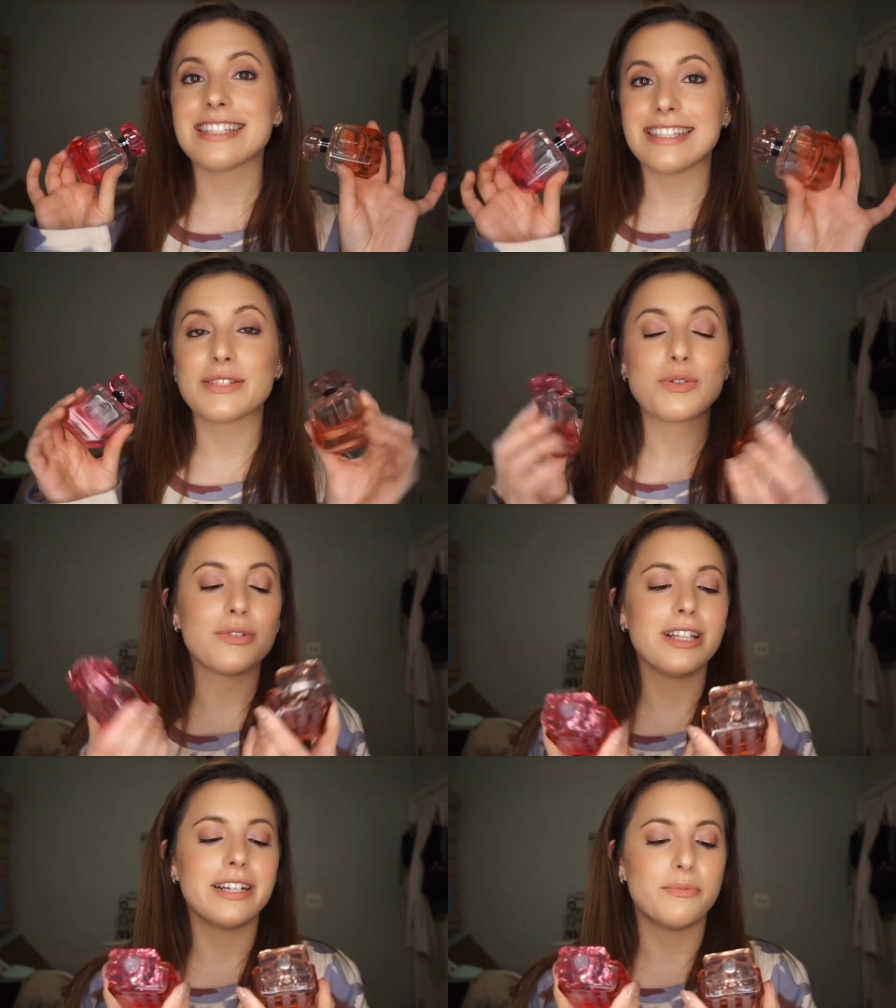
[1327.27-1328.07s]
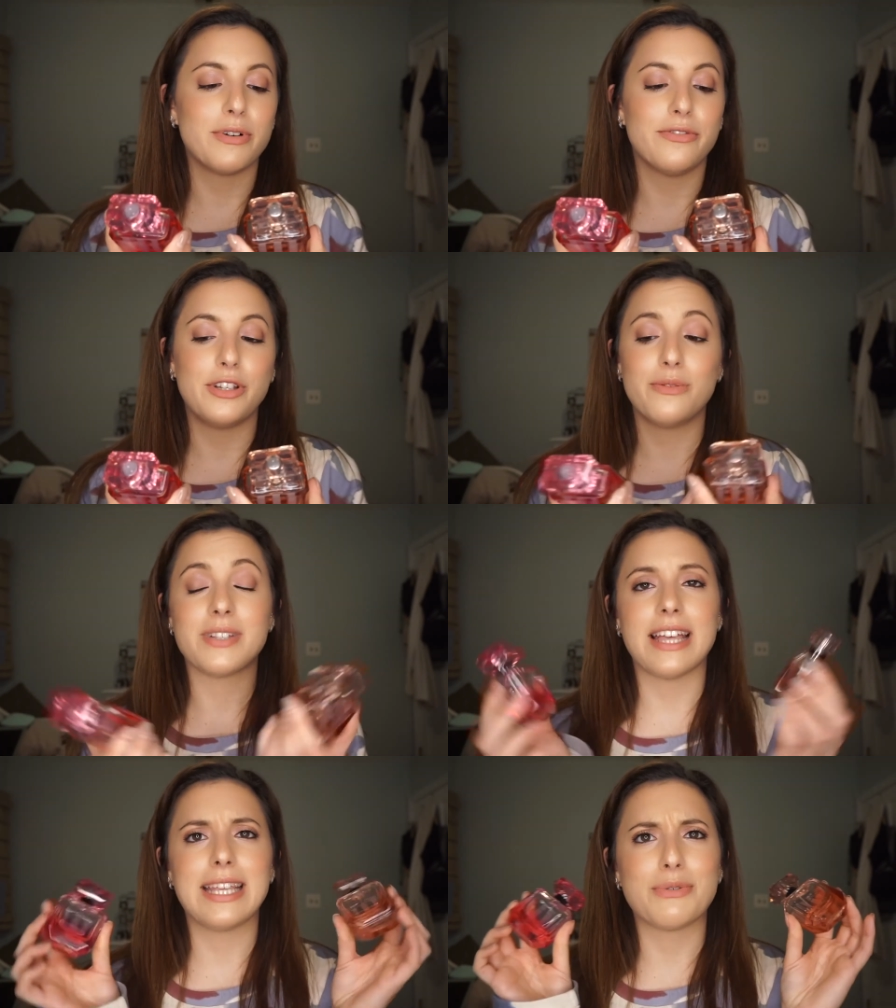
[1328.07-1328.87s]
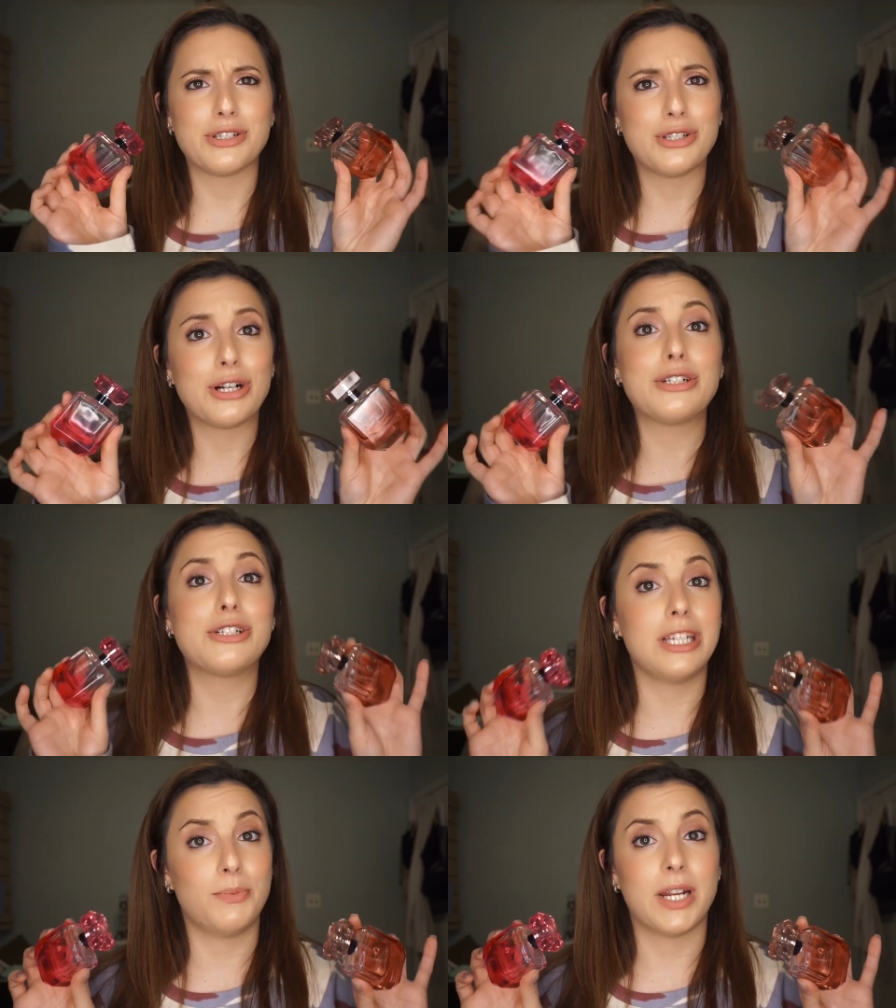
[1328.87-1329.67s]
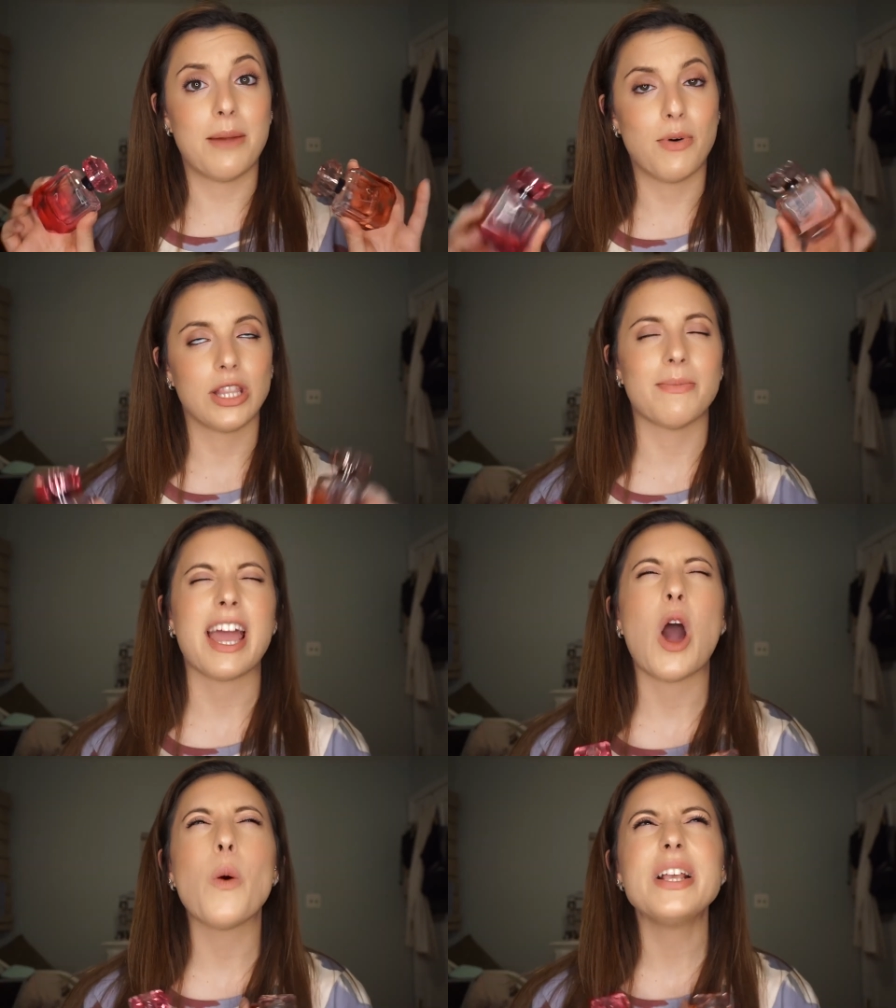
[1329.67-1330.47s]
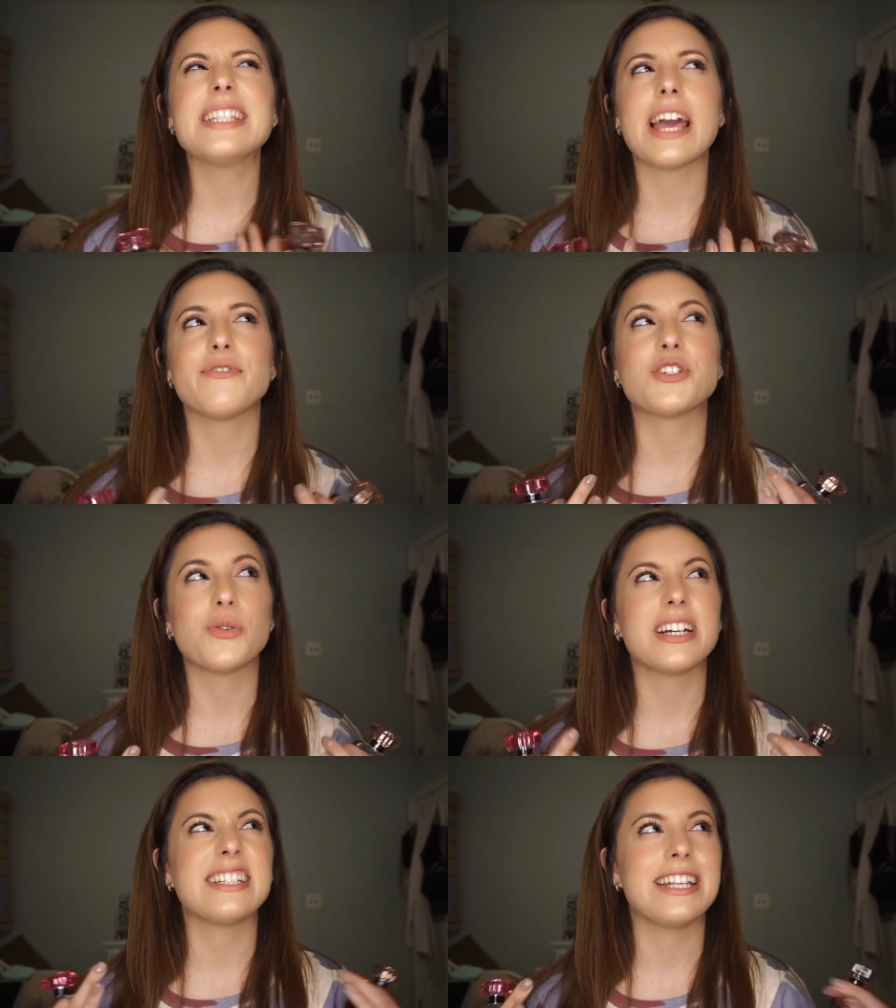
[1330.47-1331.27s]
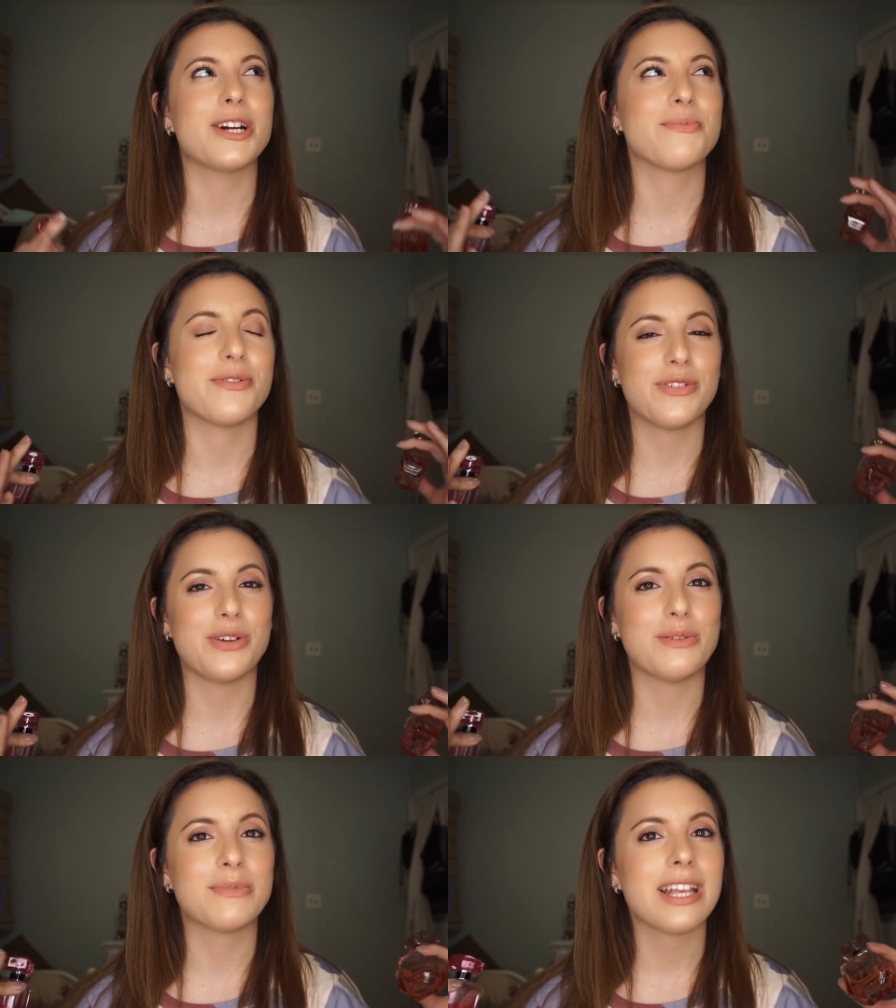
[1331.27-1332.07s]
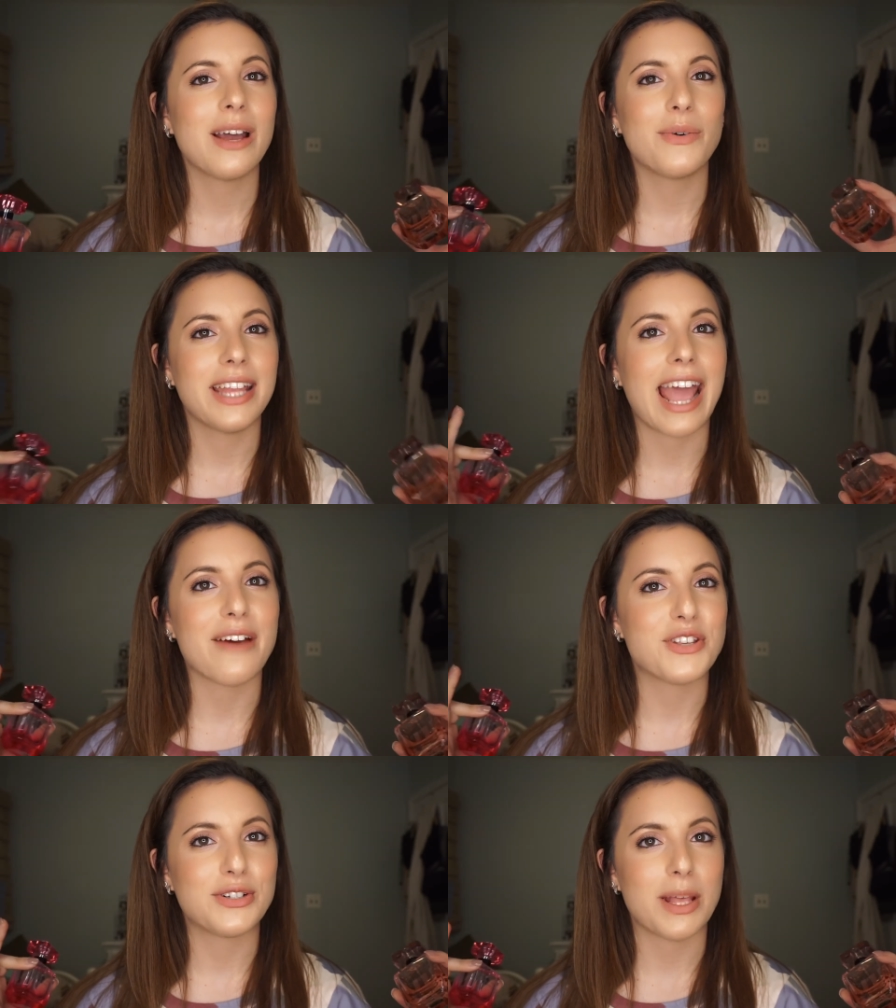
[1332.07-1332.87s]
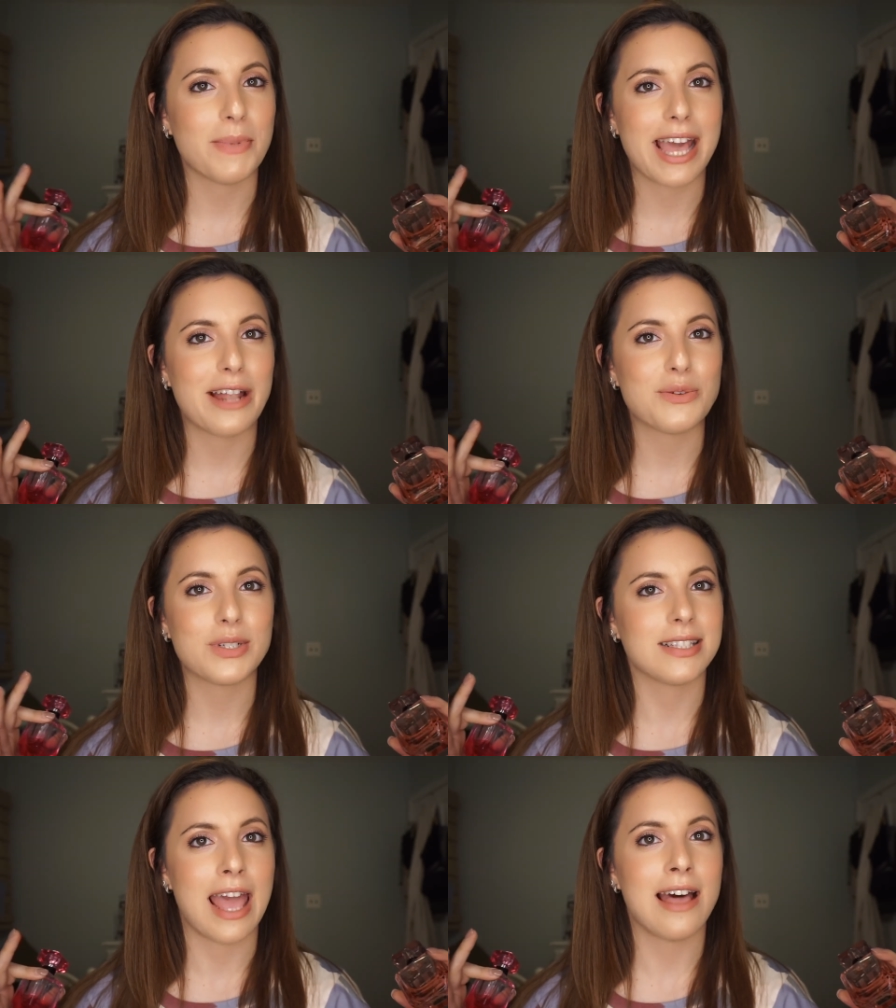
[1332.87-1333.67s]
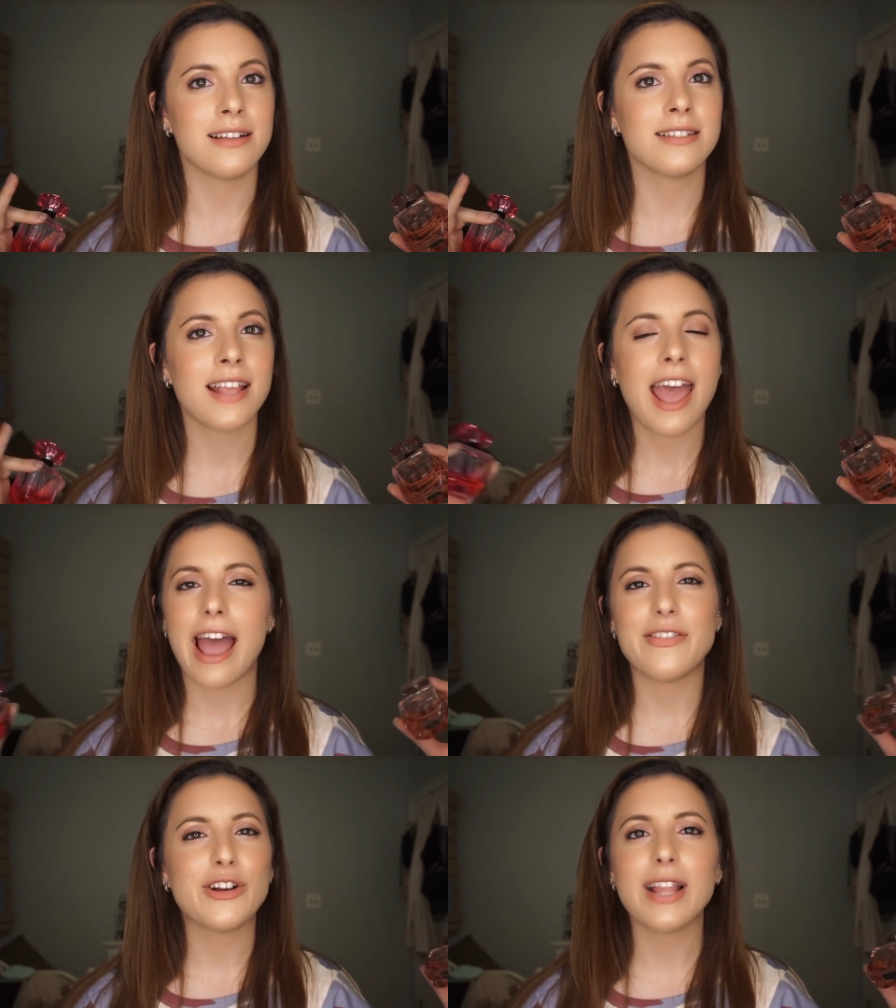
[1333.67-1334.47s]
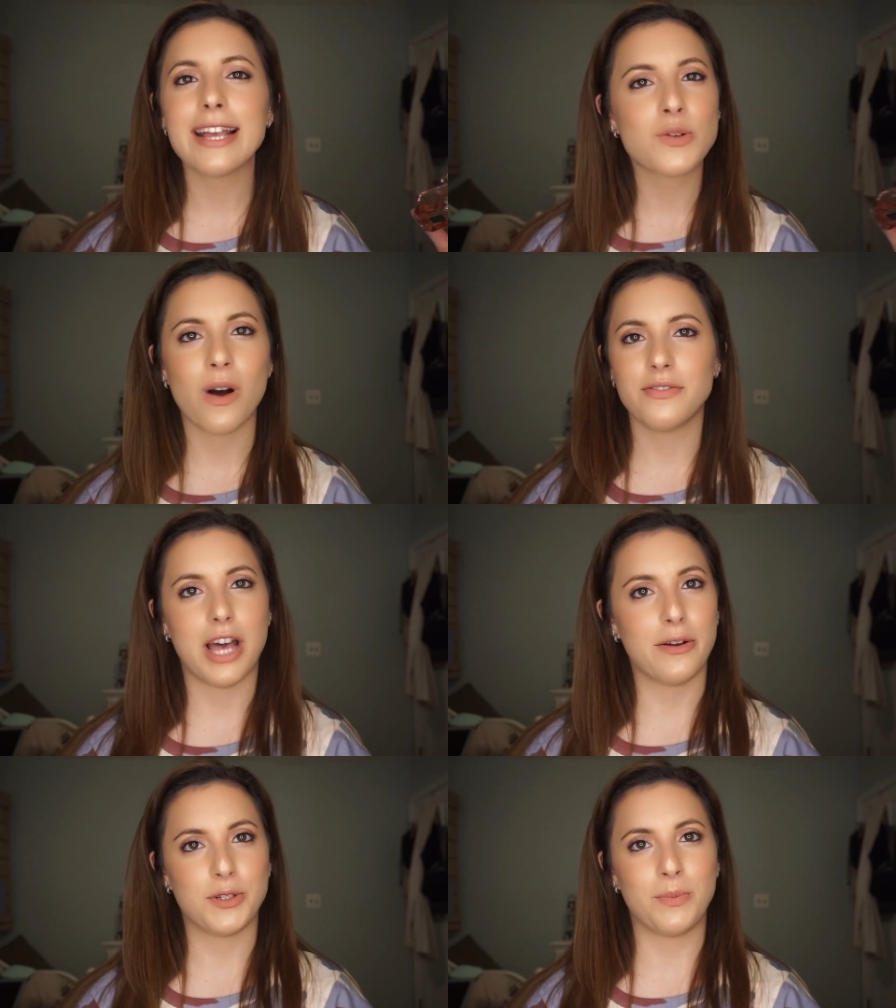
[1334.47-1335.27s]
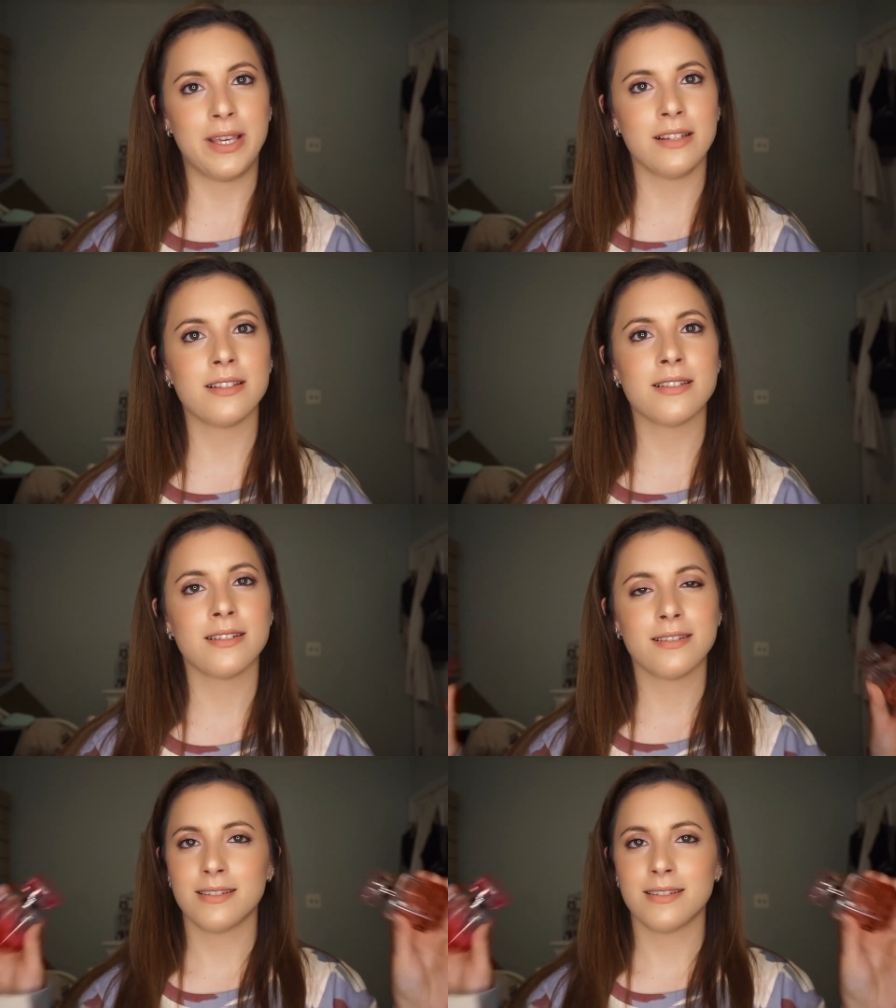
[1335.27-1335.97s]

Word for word: These are really good perfumes and they were dirt cheap when I bought them. I always get Victoria's Secret perfumes when they have their semi-annual sales and they're like $12 a piece.